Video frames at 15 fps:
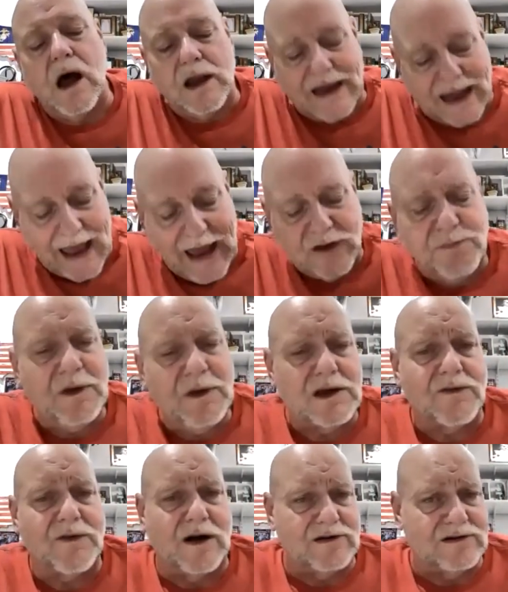an
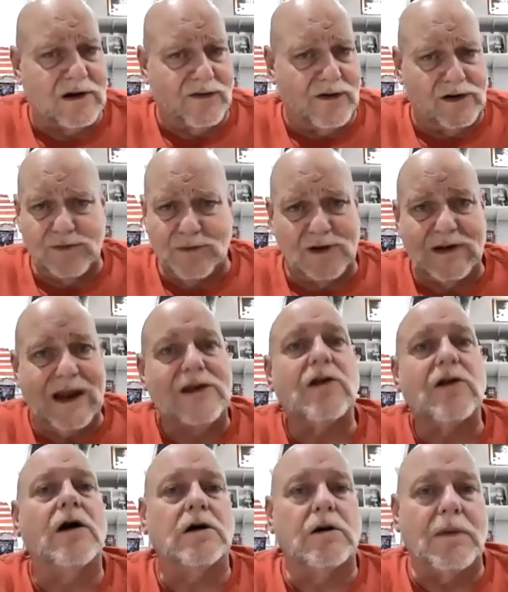aspect of our salvation, but it's not
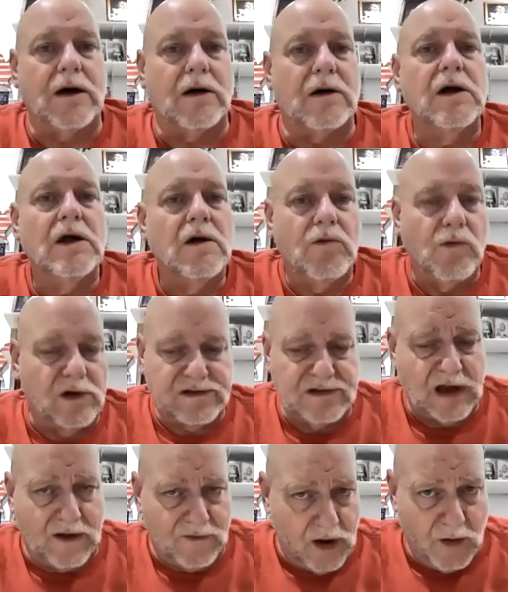talking about once
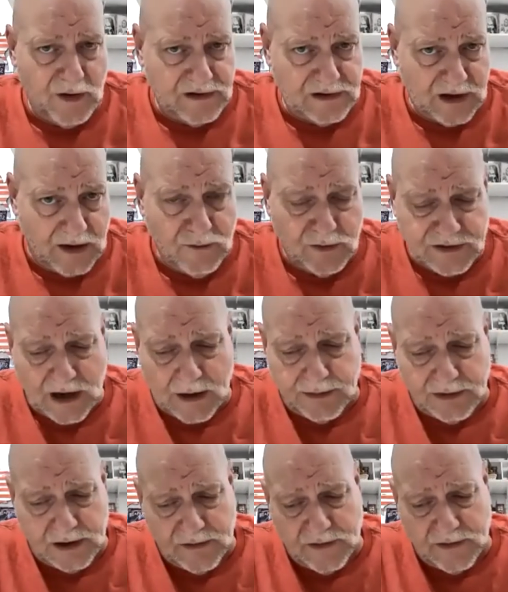saved, always saved, which I
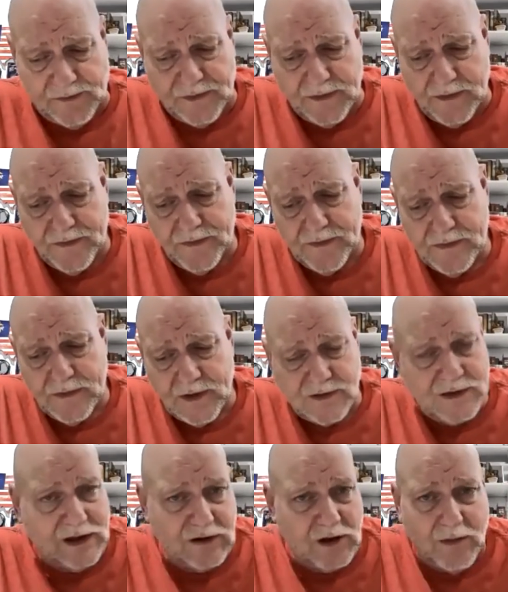believe in.
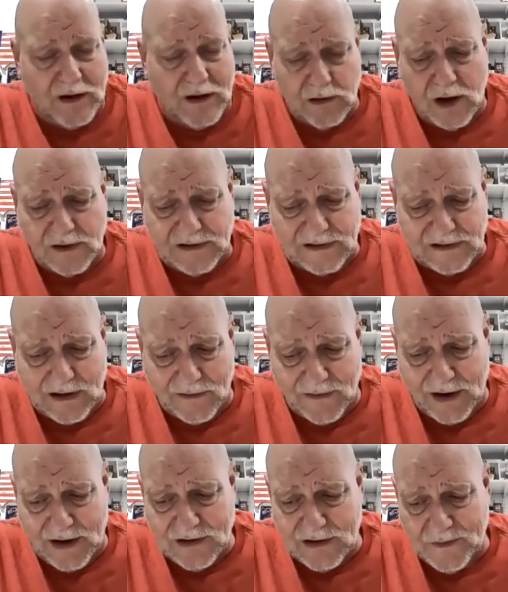It's not talking about loss of
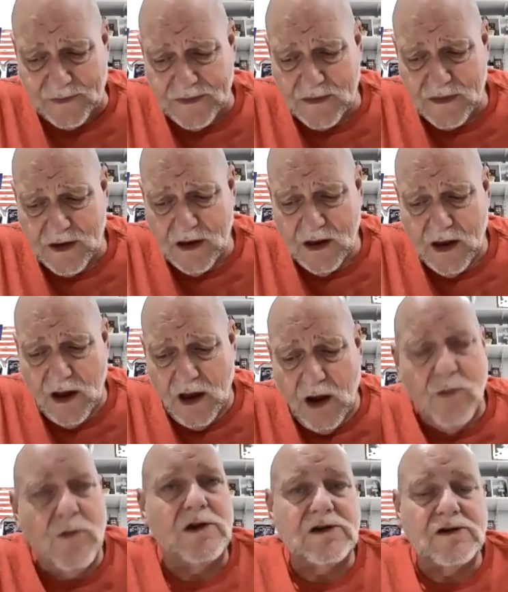salvation.
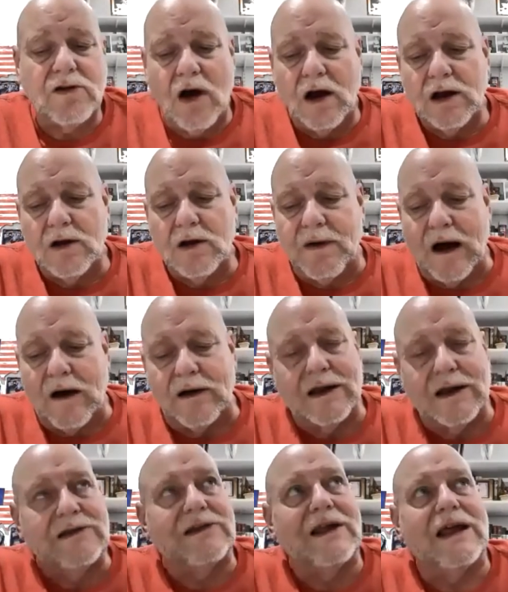What it's talking
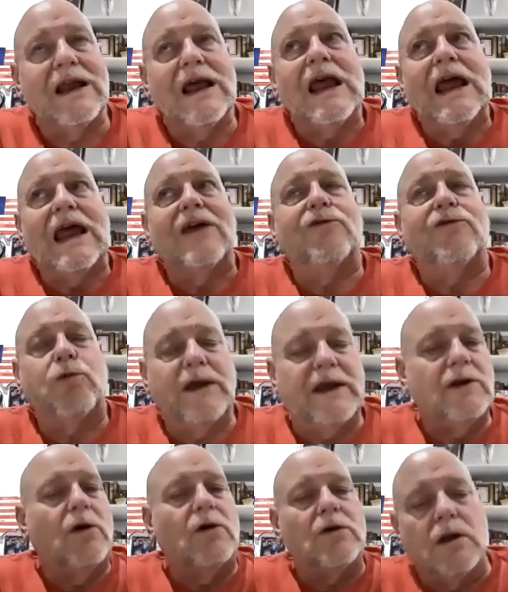about is that if
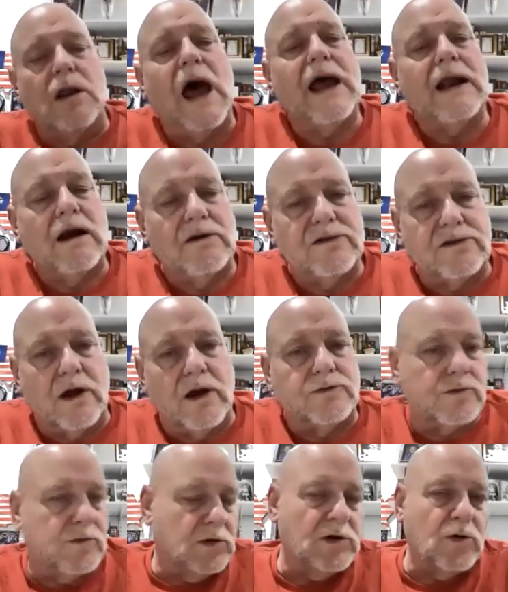we don't align
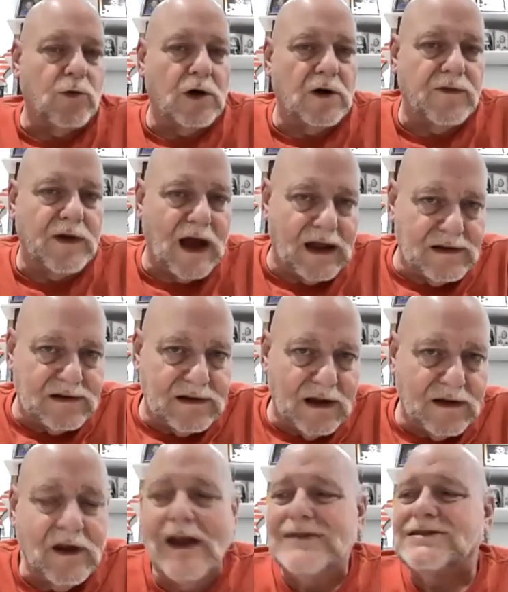ourselves with what the Word of God
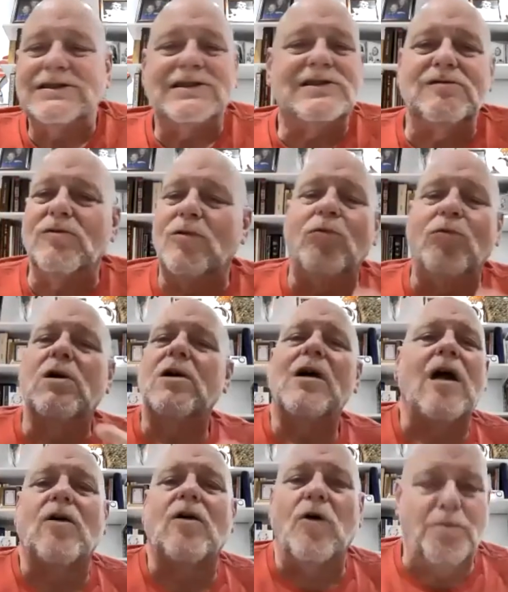says, listen,
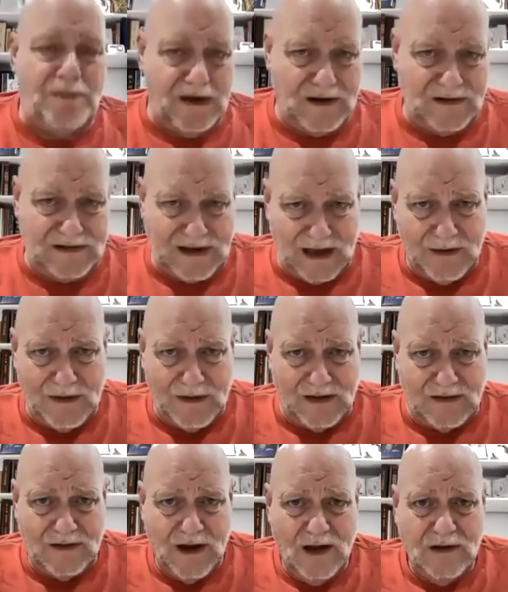we're our own biggest
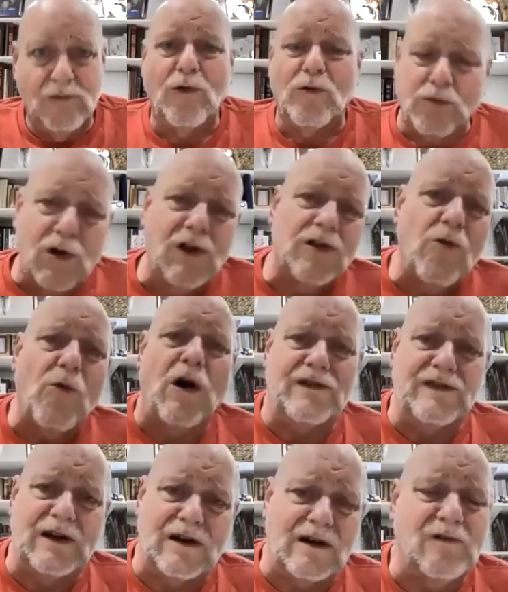enemies. We're the
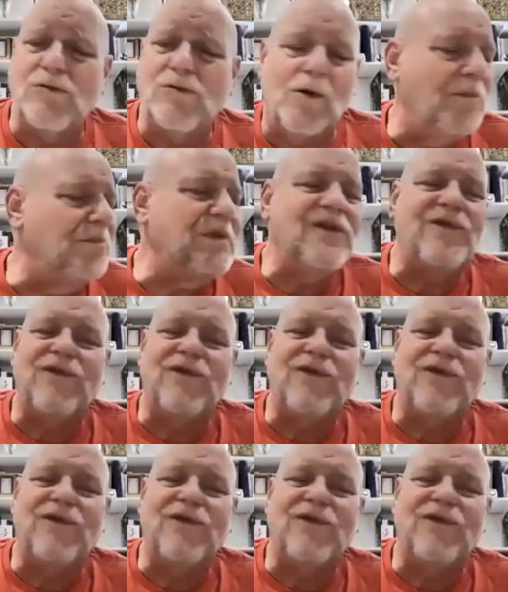ones that